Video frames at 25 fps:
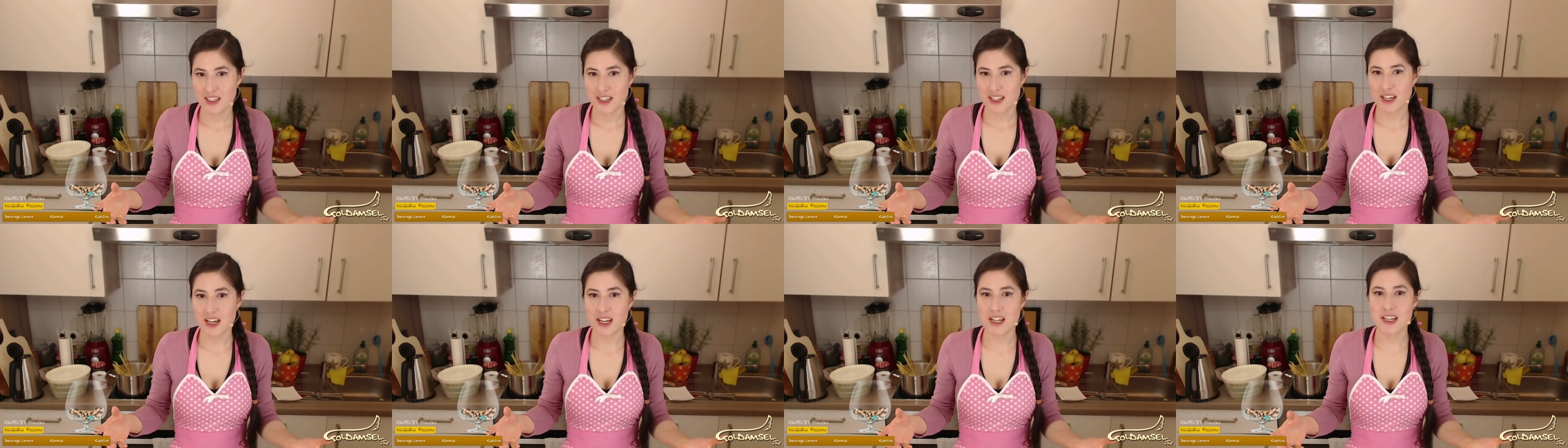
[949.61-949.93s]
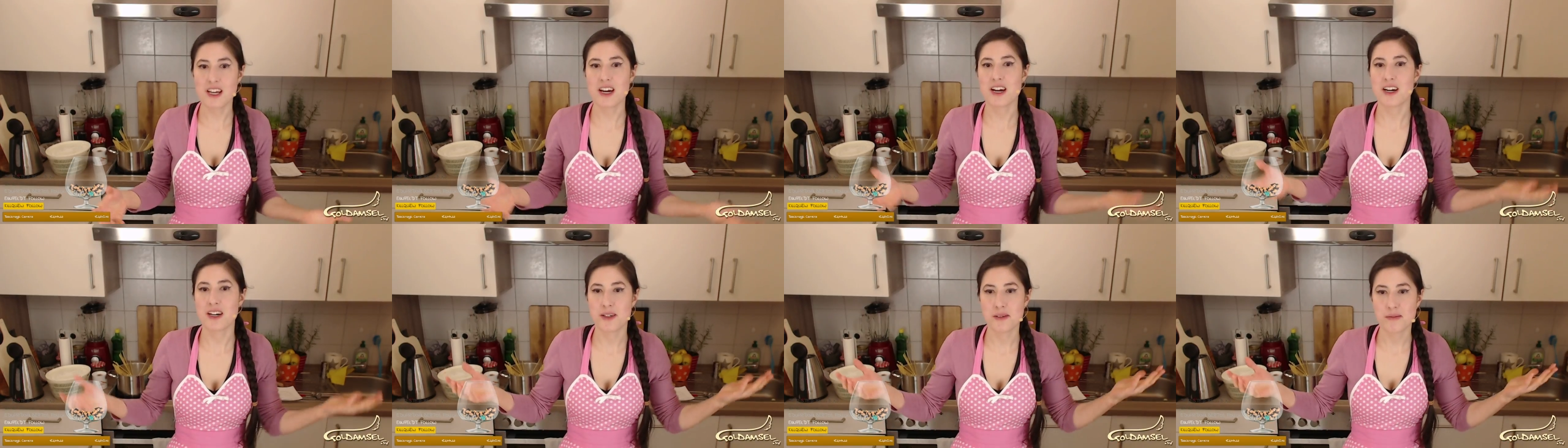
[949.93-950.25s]
And
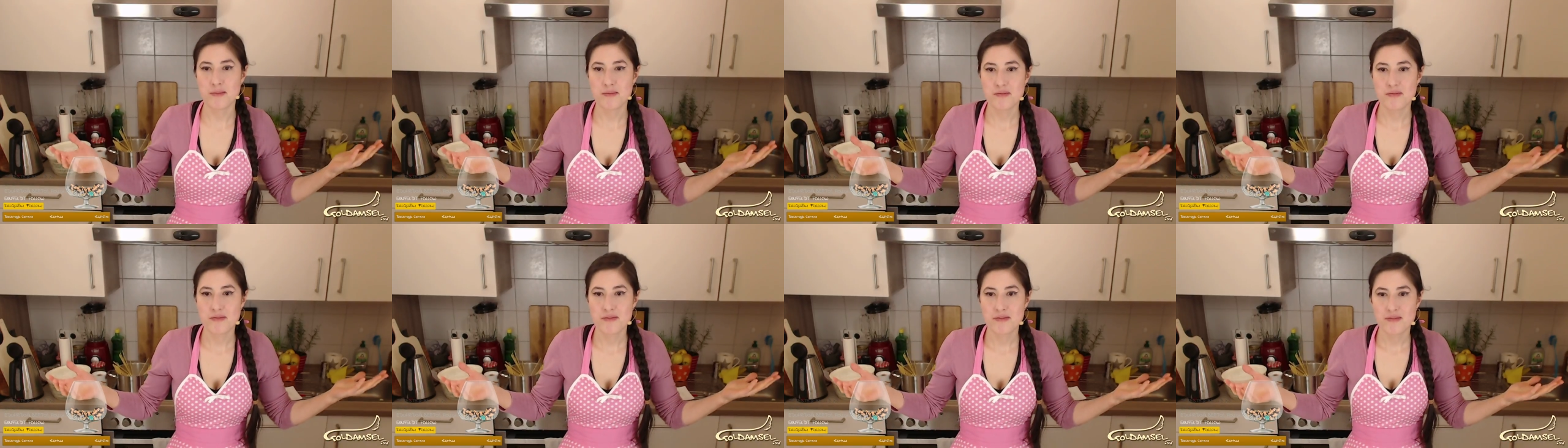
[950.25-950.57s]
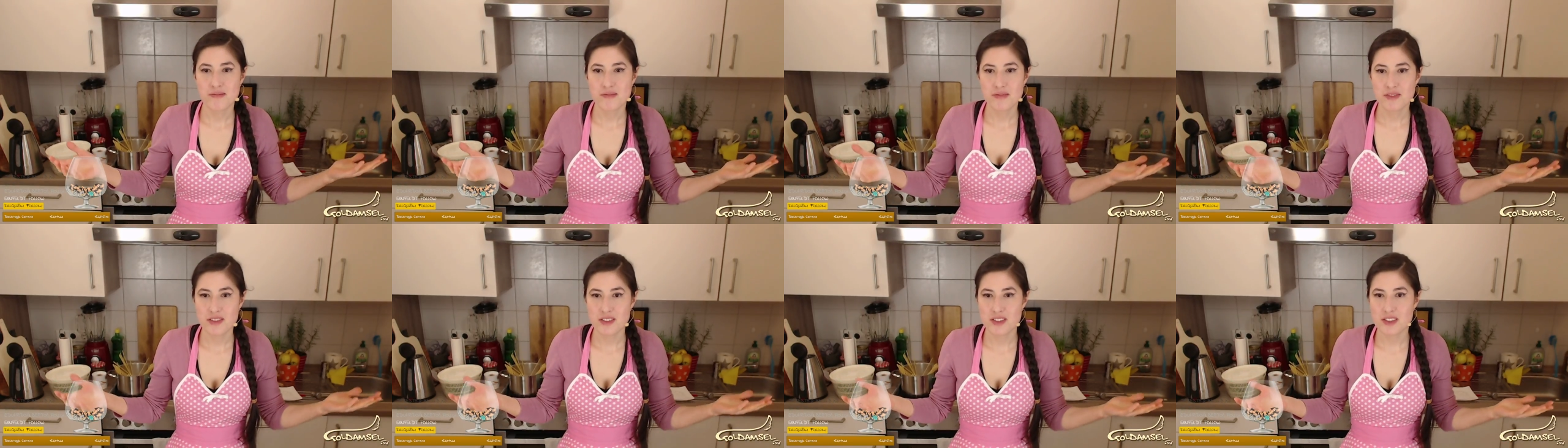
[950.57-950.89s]
yeah,
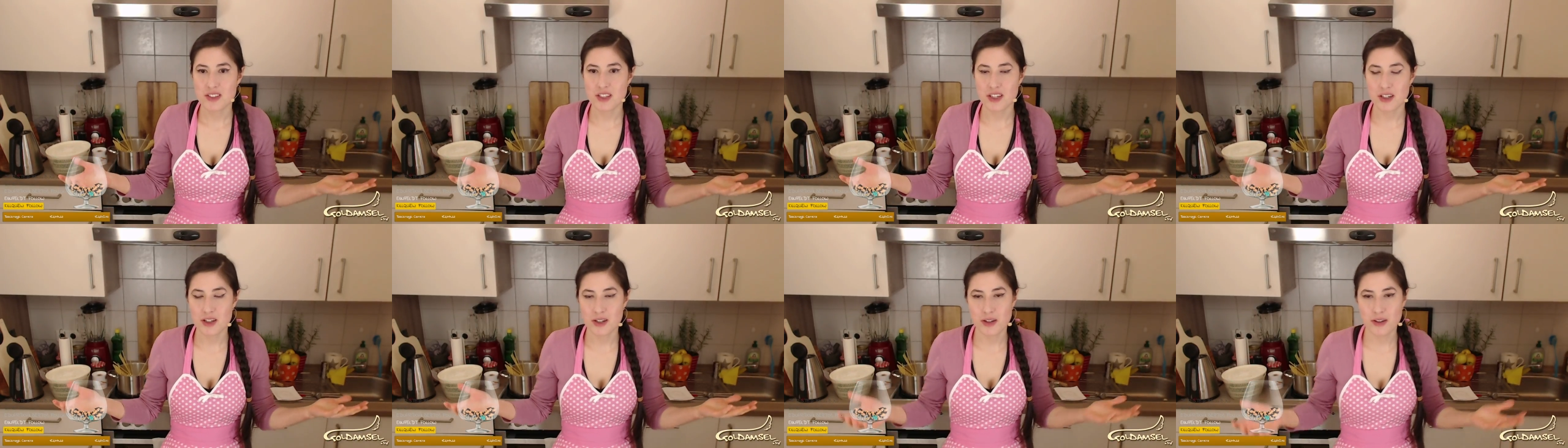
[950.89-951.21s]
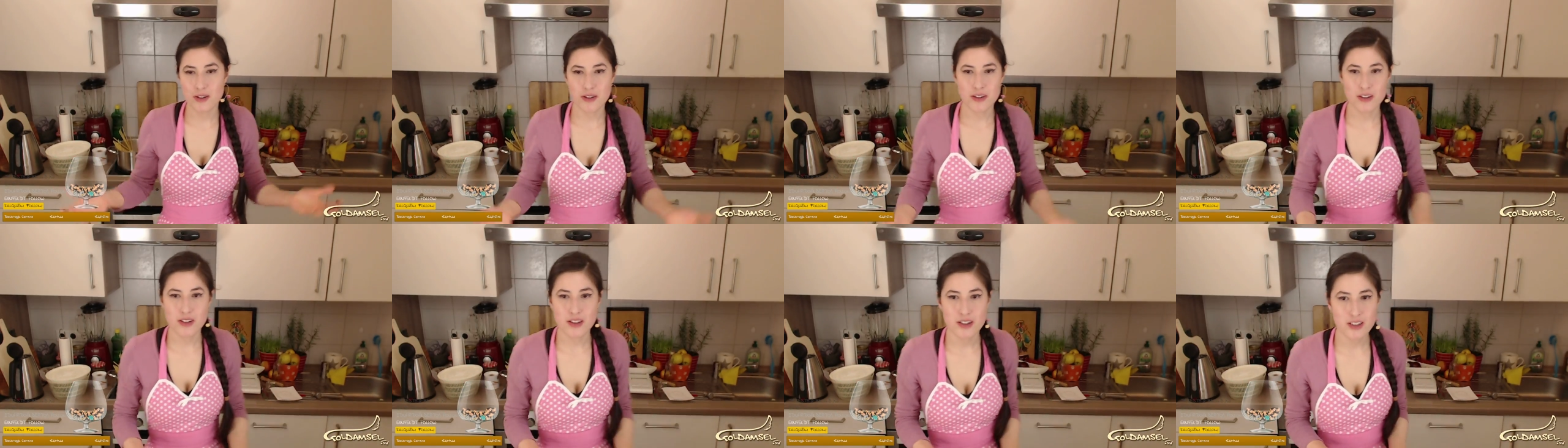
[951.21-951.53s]
so
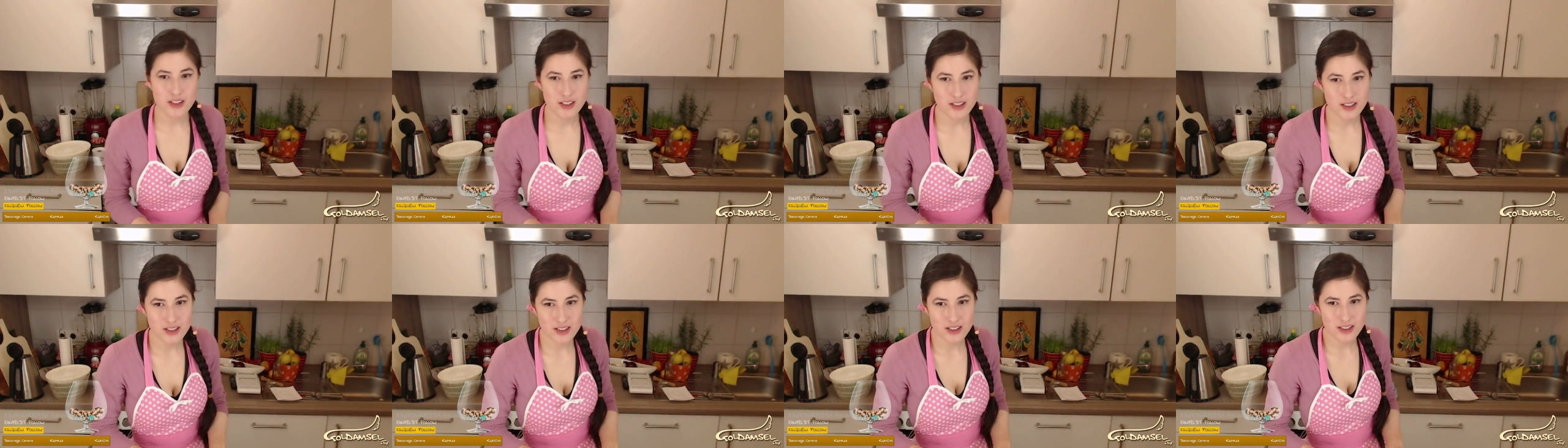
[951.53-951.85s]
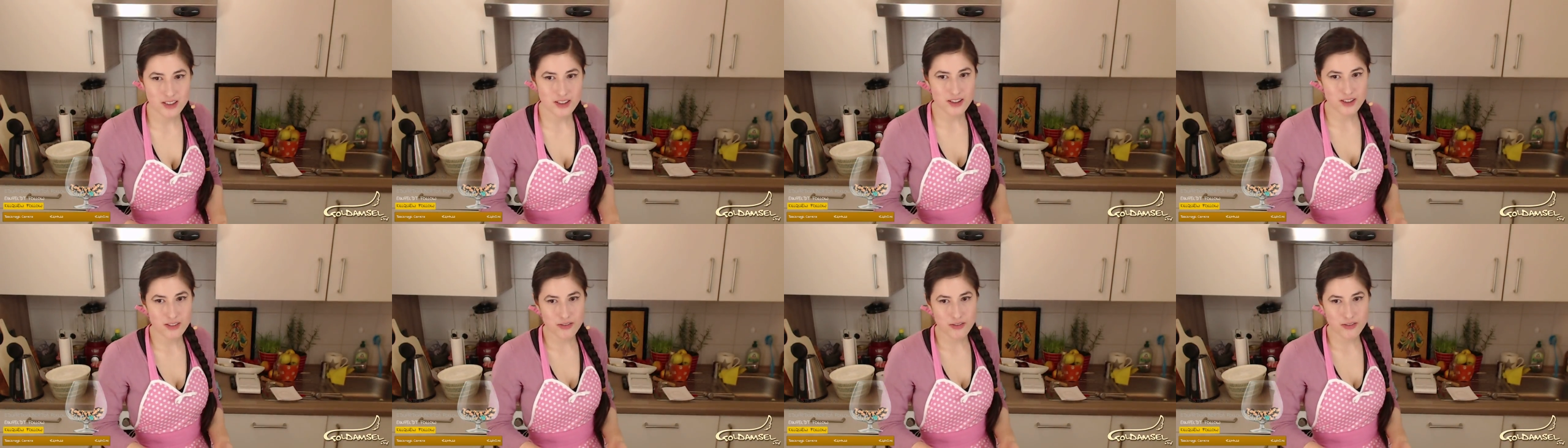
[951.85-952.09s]
the